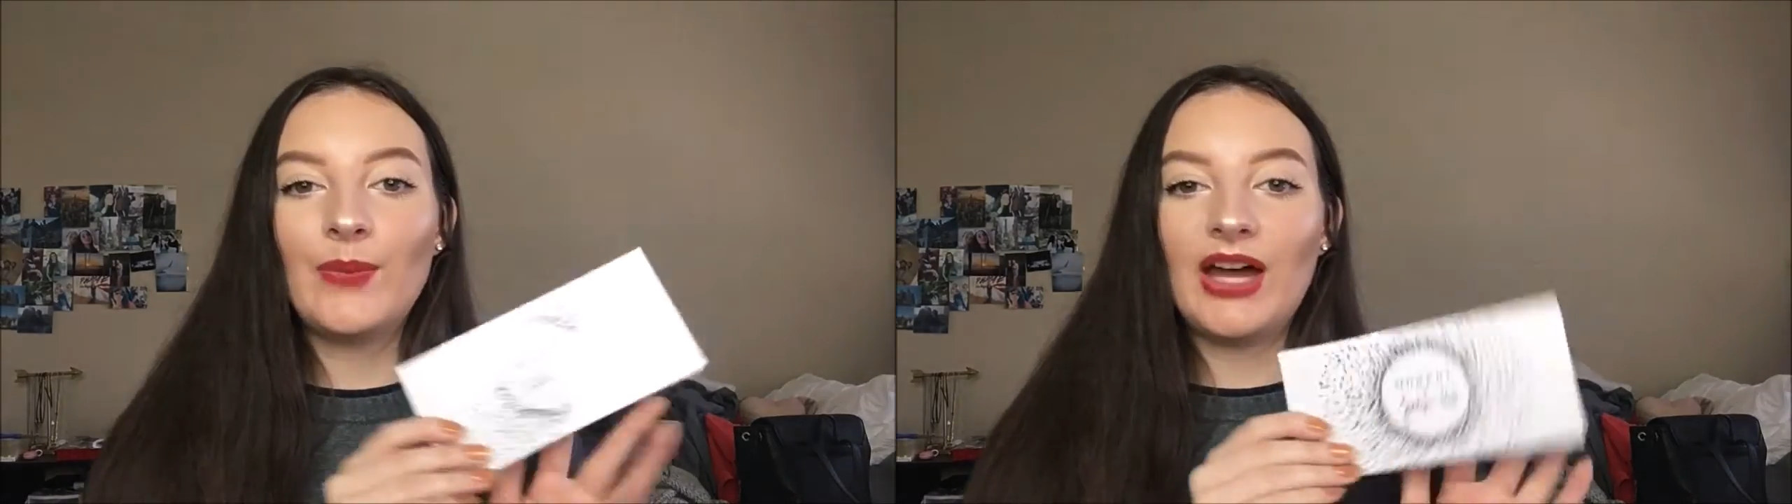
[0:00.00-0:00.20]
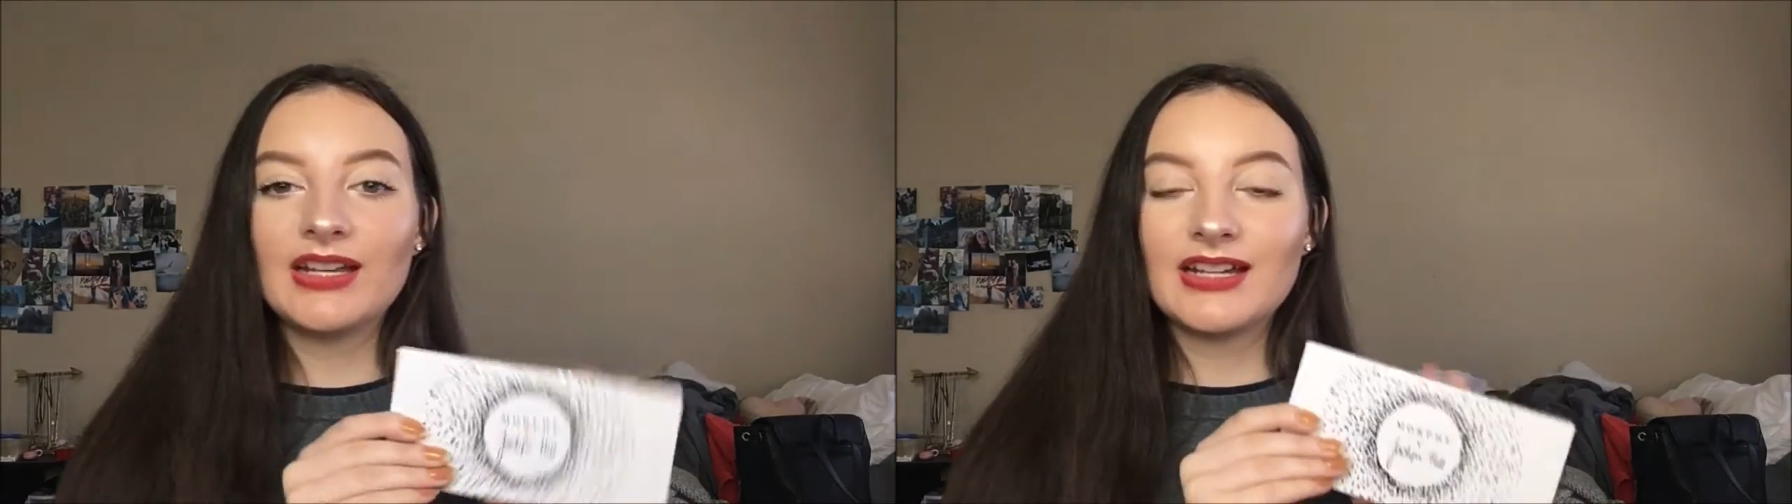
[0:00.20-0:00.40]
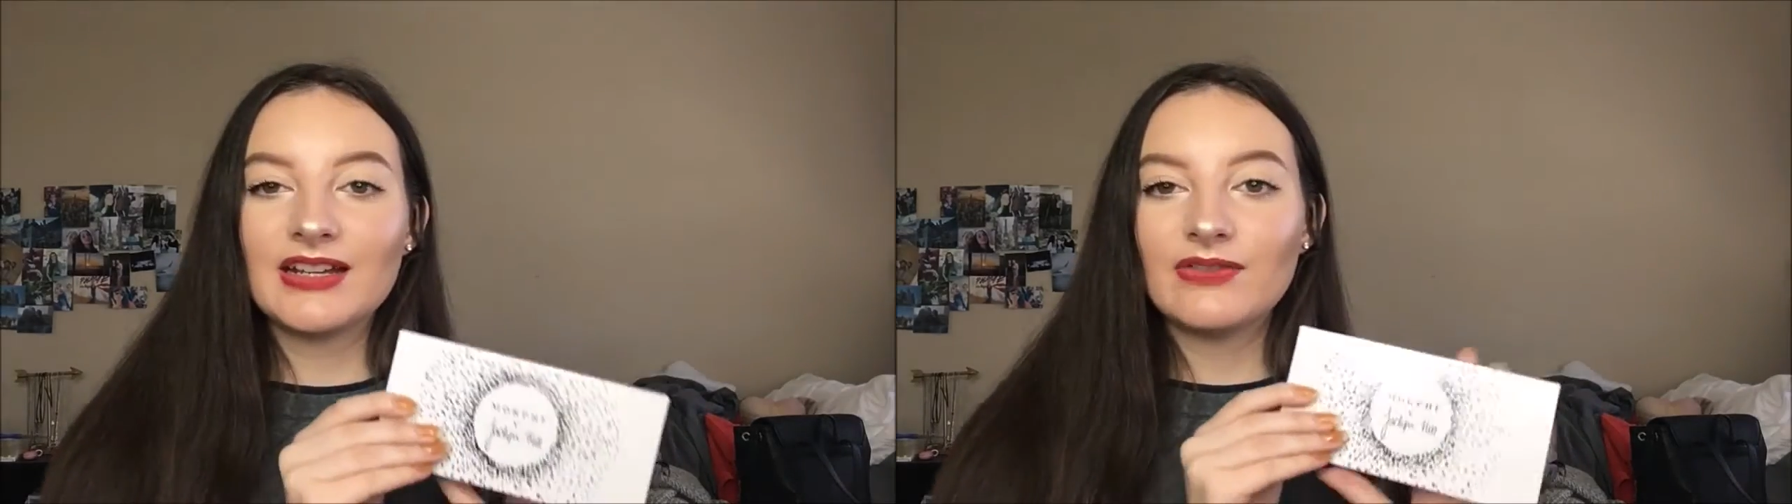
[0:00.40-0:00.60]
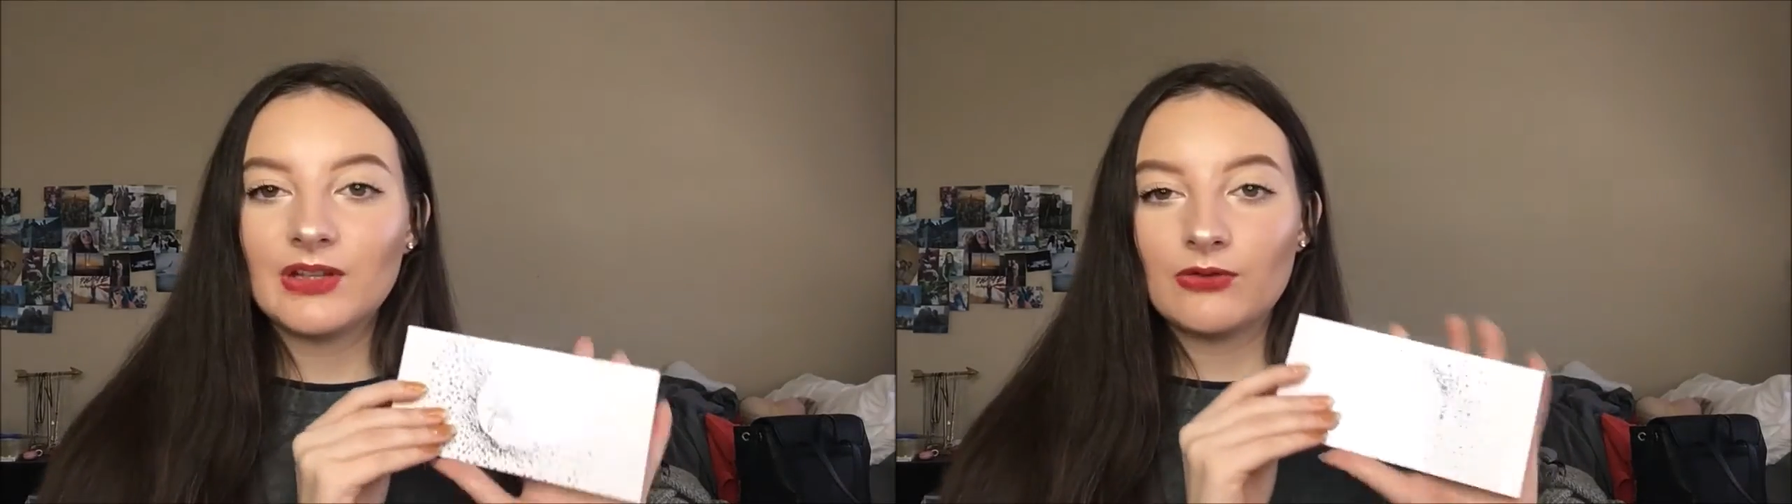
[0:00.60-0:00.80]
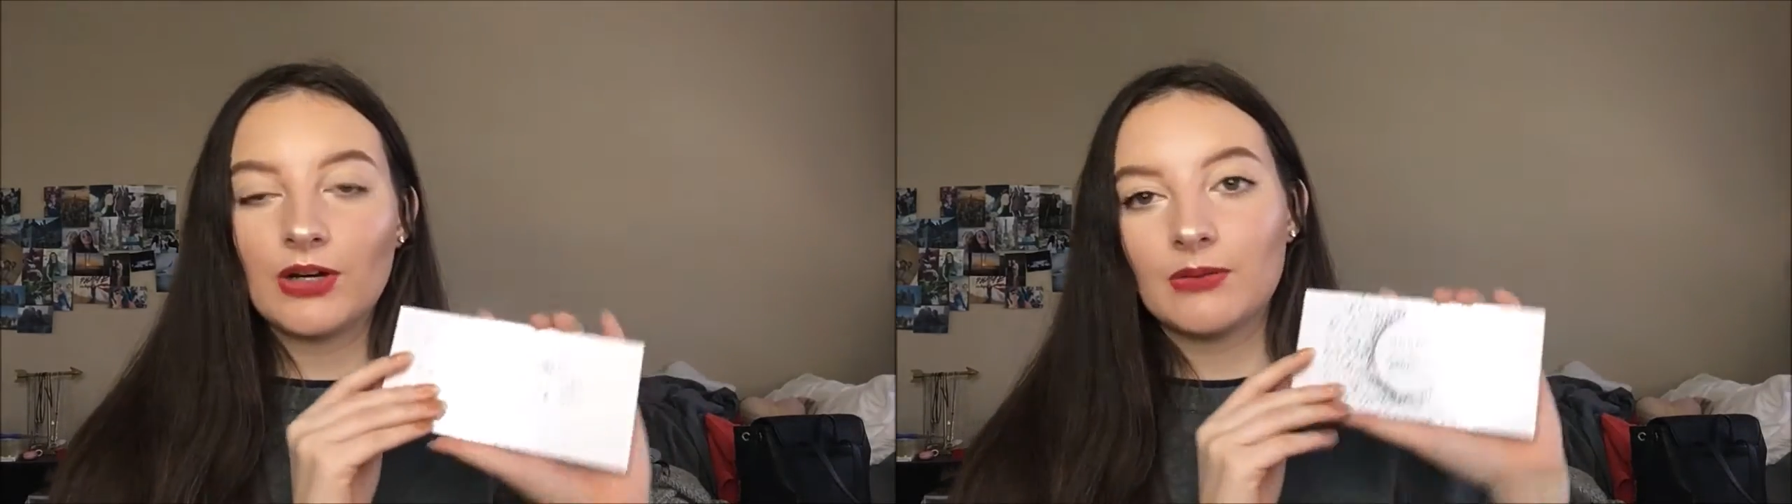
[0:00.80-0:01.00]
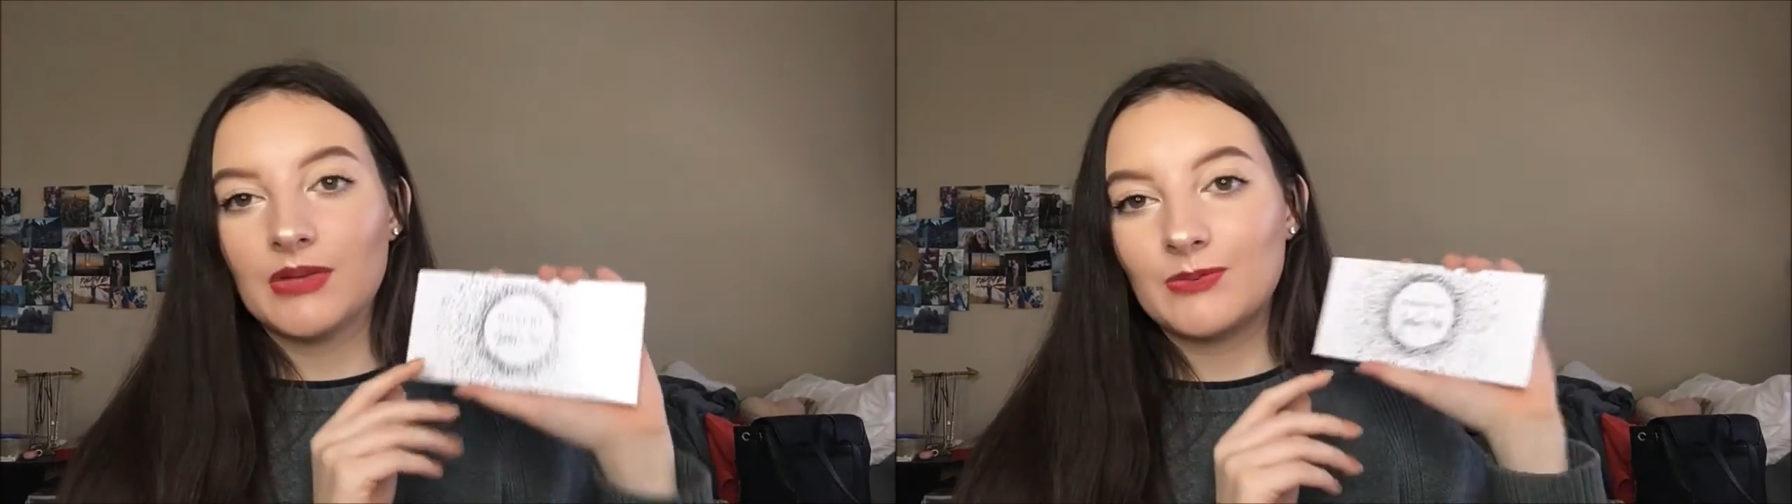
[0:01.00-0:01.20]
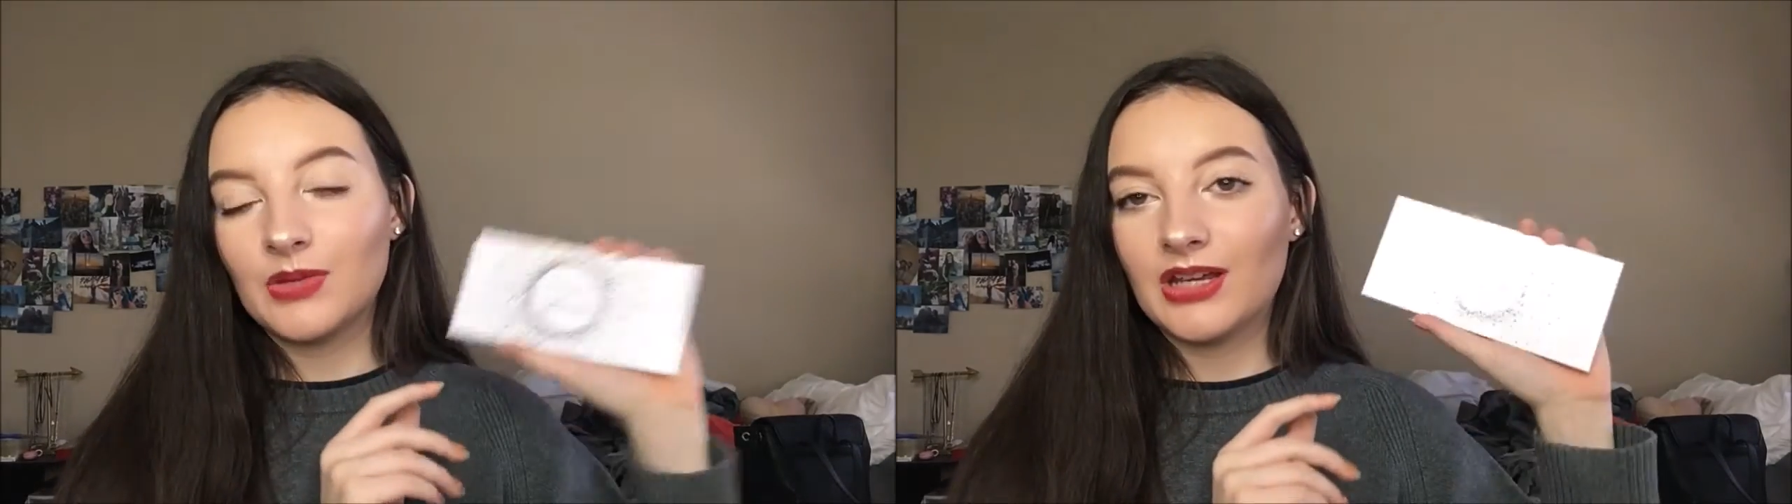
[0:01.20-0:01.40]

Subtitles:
but I definitely recommend